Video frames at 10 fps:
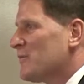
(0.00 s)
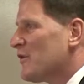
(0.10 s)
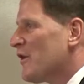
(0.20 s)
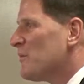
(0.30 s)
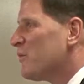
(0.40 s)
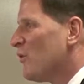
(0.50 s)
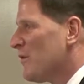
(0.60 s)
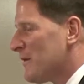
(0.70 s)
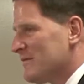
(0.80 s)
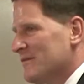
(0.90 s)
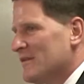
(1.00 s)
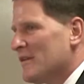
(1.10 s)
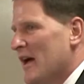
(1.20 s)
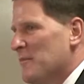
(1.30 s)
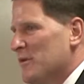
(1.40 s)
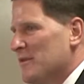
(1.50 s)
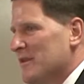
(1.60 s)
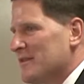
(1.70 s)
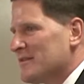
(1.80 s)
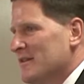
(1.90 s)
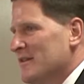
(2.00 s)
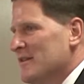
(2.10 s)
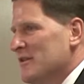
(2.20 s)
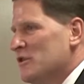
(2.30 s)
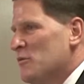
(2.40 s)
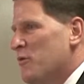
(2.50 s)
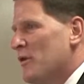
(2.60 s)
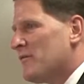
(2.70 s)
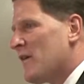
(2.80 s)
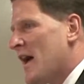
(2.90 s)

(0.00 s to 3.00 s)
with unemployment liabilities, 2.5,